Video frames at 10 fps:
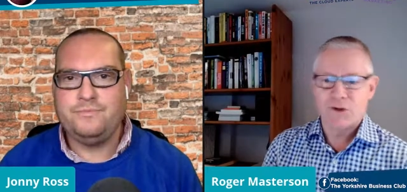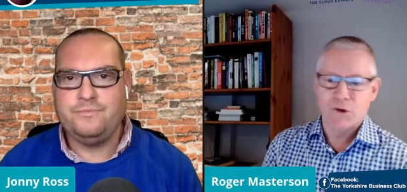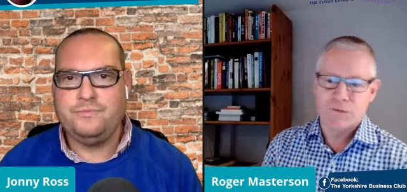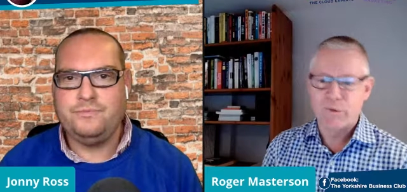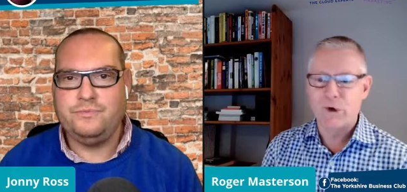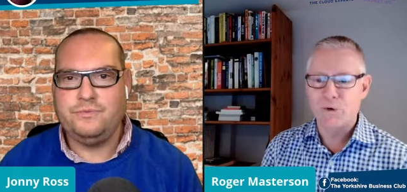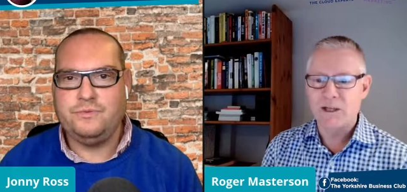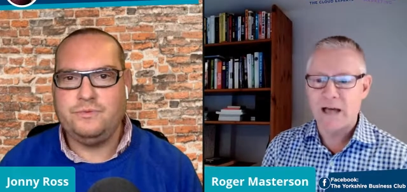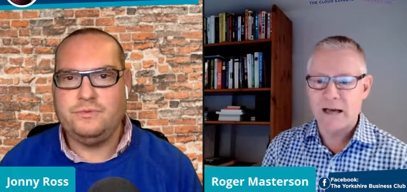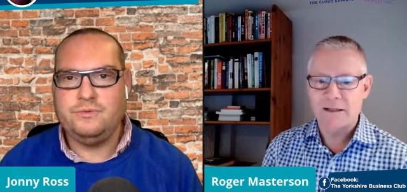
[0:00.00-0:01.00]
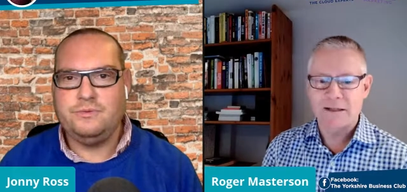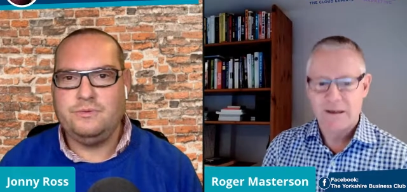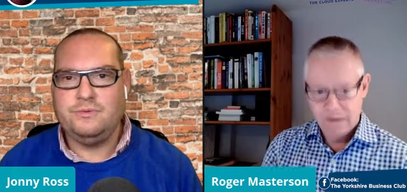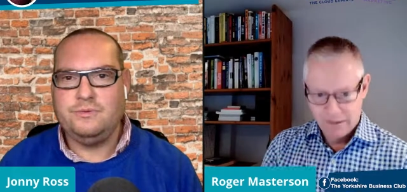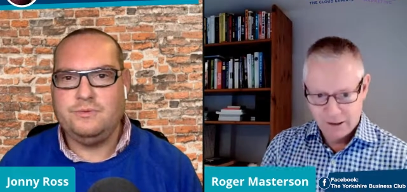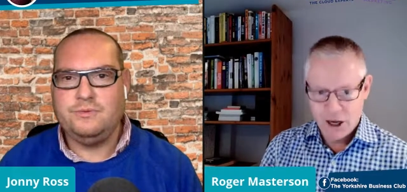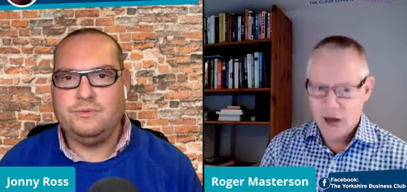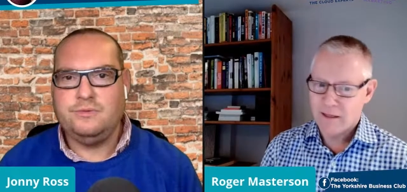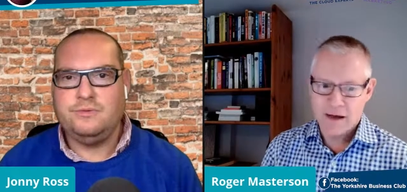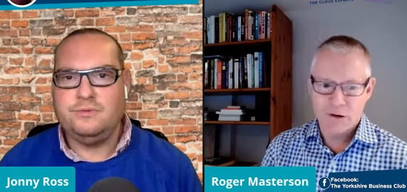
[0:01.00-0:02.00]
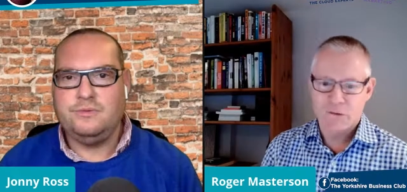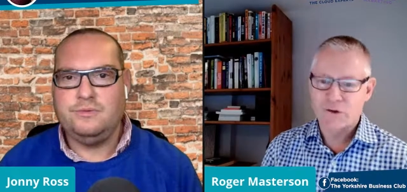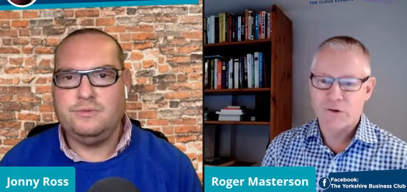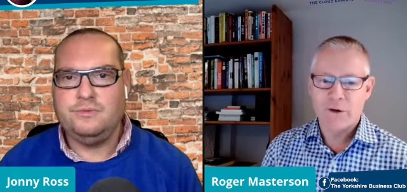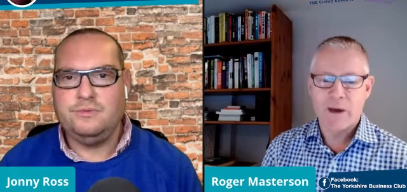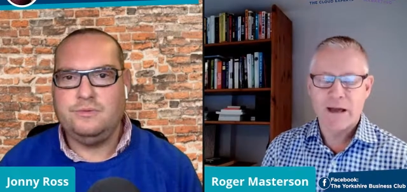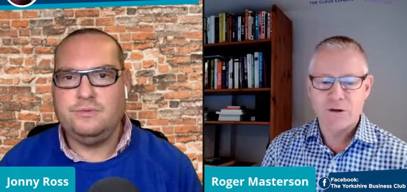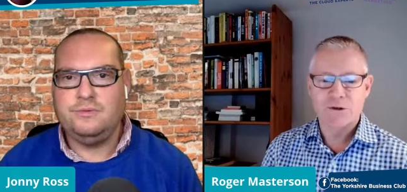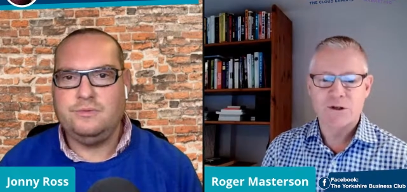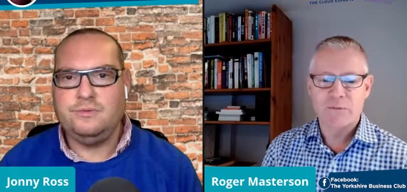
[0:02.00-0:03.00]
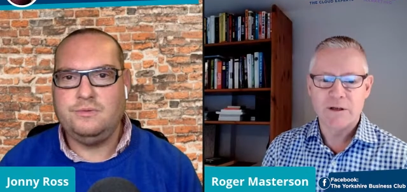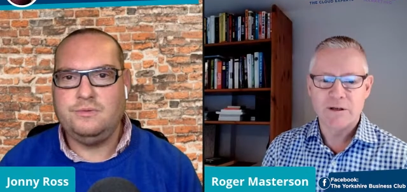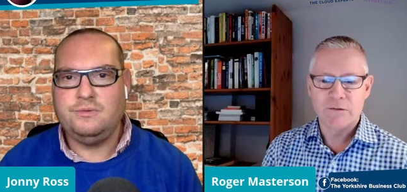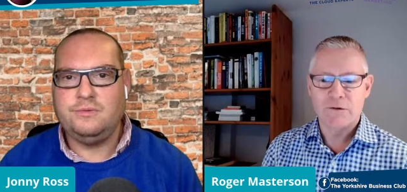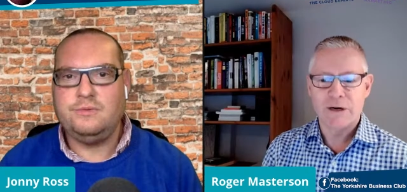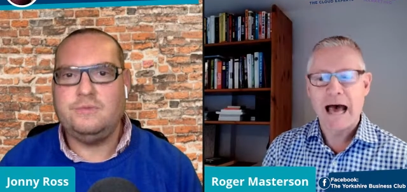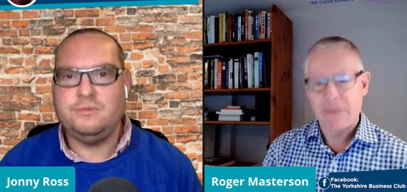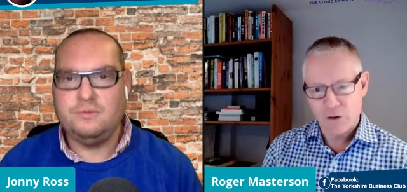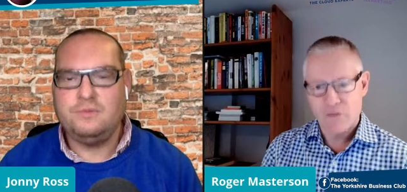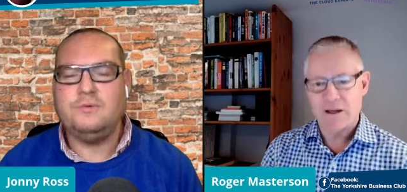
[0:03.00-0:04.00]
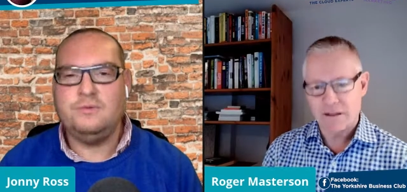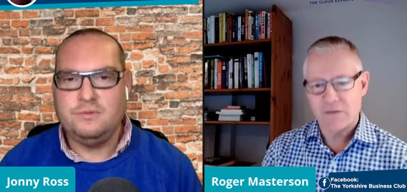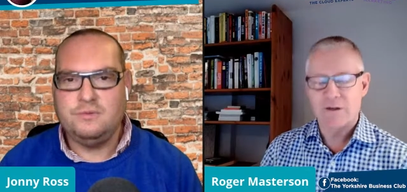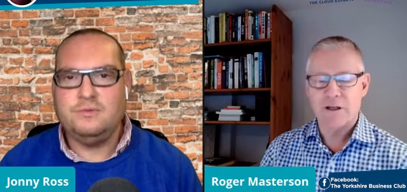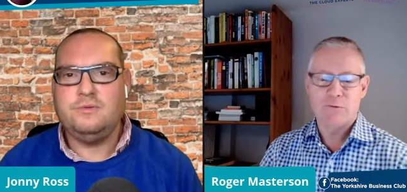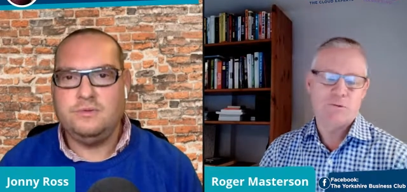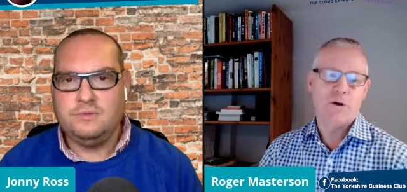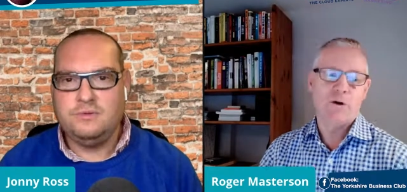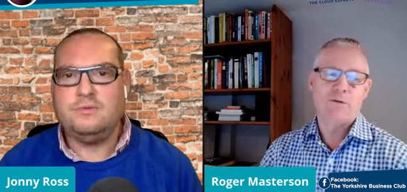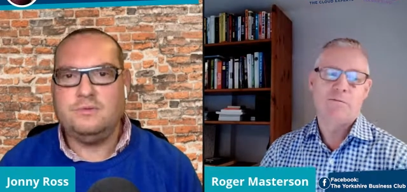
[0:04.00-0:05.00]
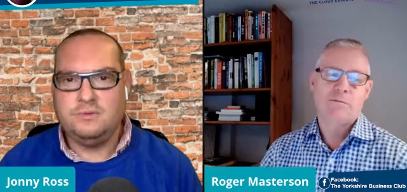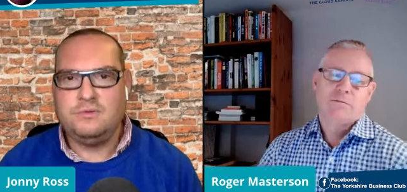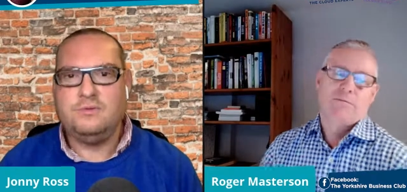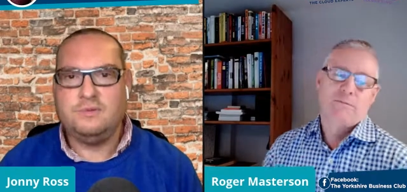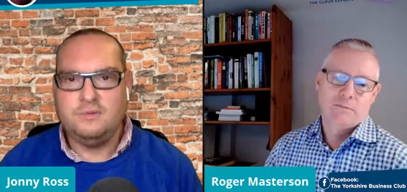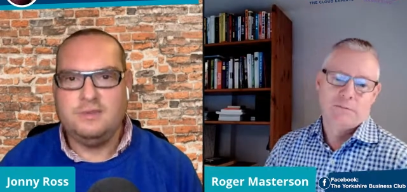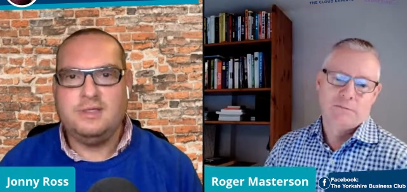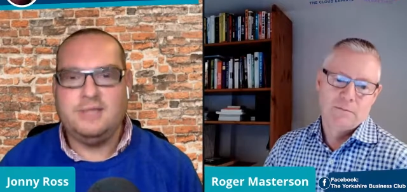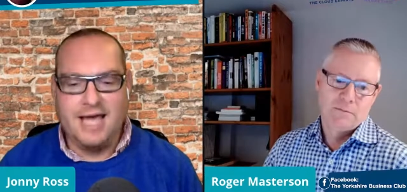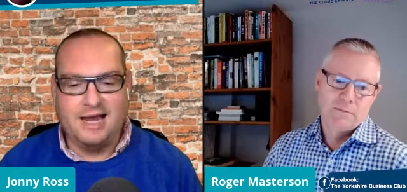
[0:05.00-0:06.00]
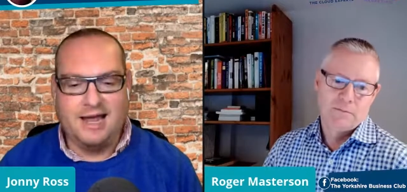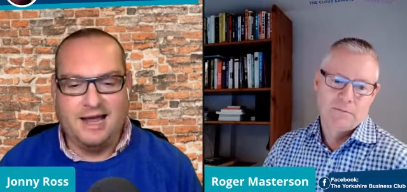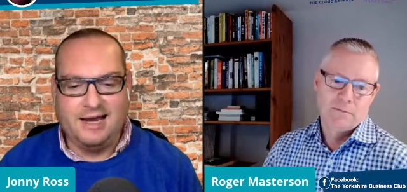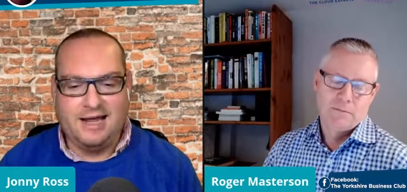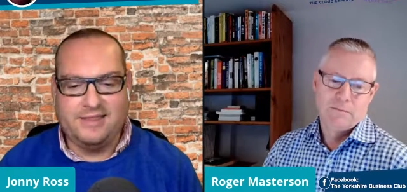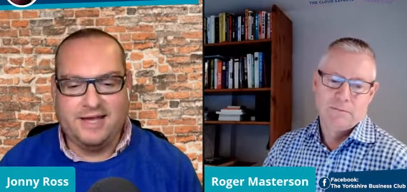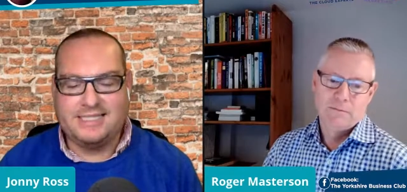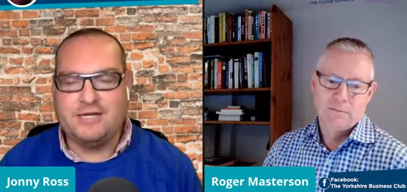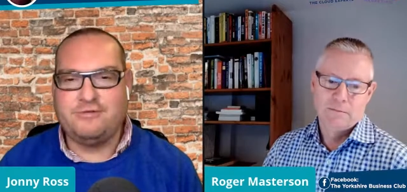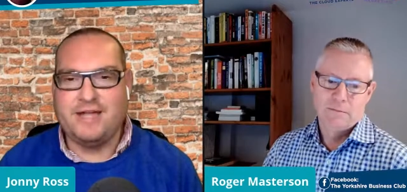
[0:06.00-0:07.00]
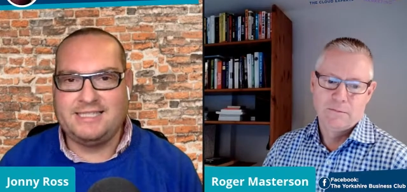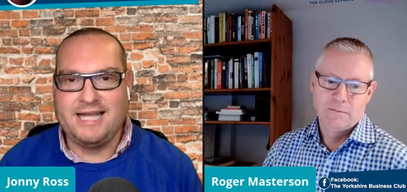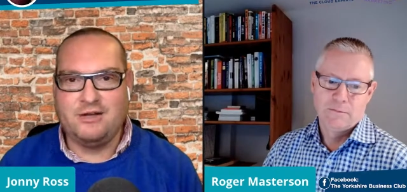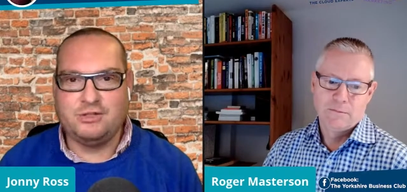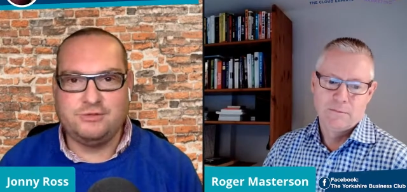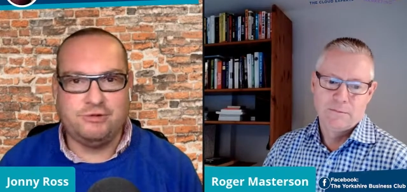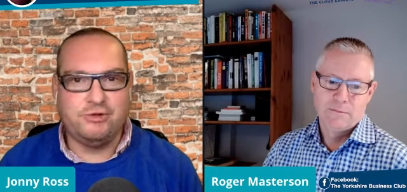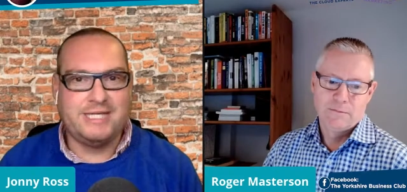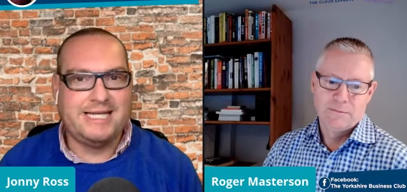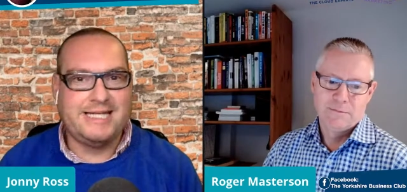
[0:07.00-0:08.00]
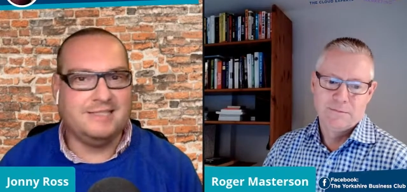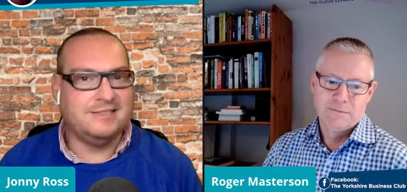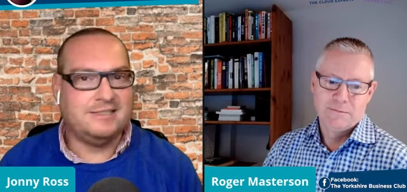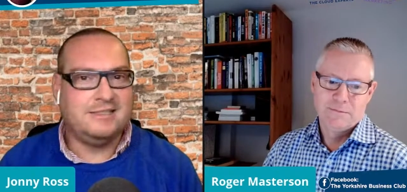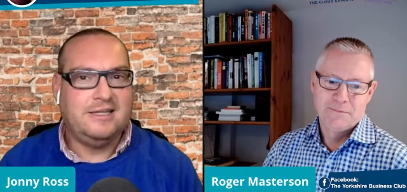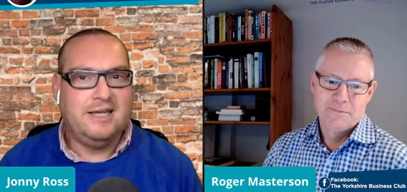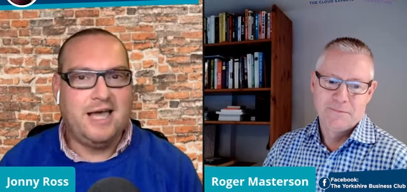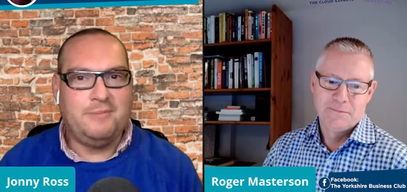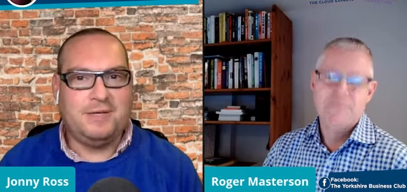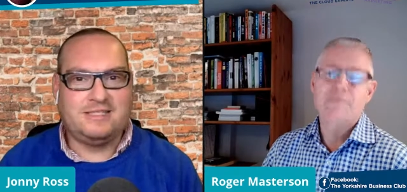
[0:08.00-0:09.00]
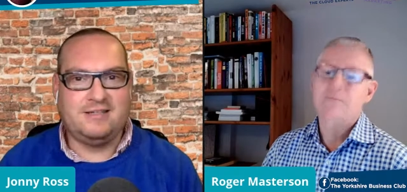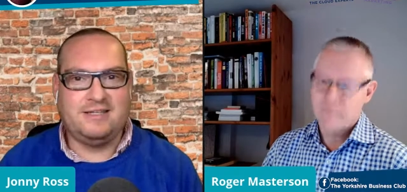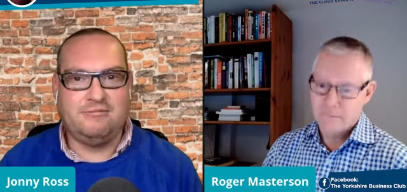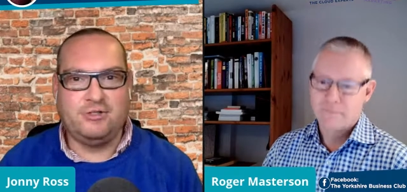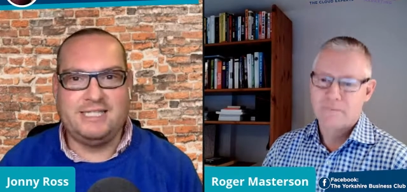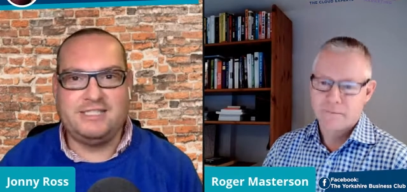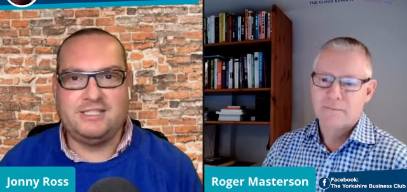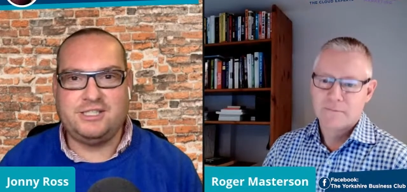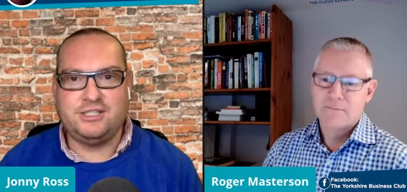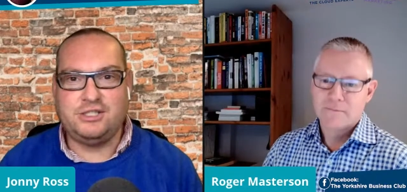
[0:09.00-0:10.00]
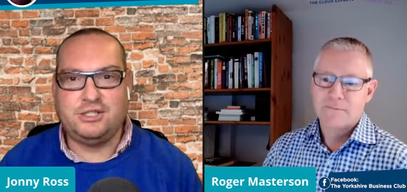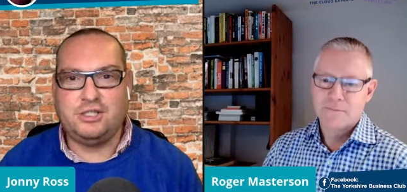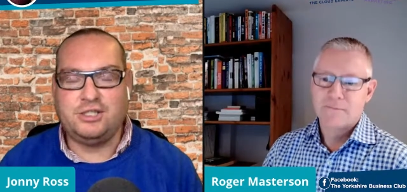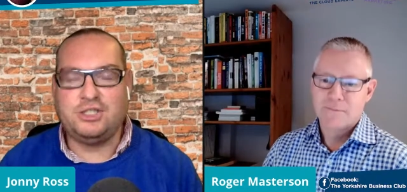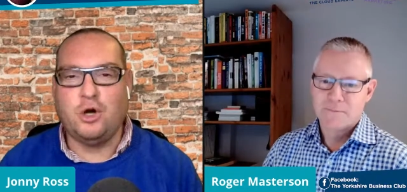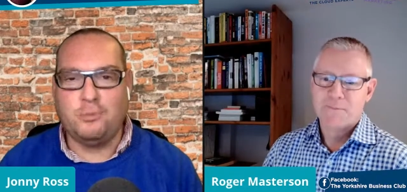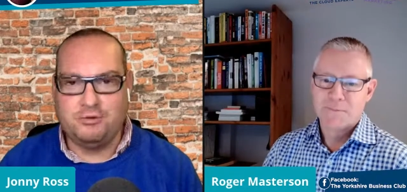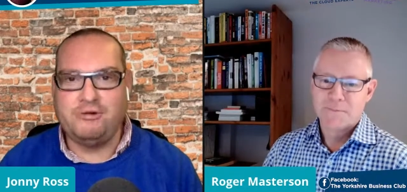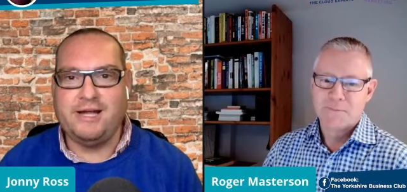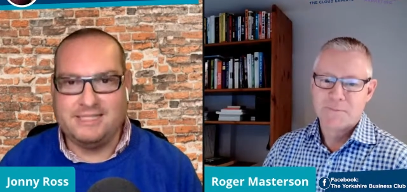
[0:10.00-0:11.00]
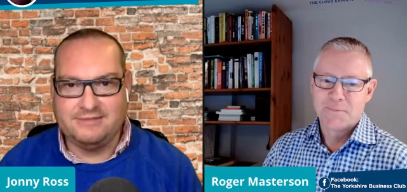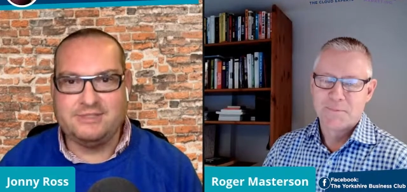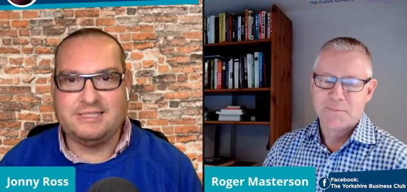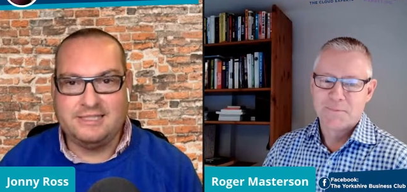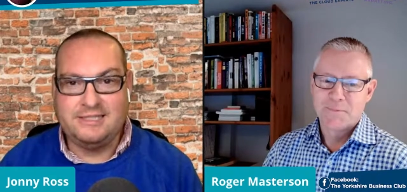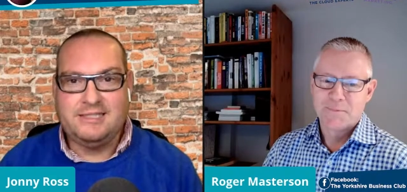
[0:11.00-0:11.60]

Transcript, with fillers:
Speaker 1: sort of process, cut that off straight away and do something different, and creativity will follow.
Speaker 2: Yeah, I like I like the idea of getting out of routines uh, because mm. I think mm. routines can can stop creativity,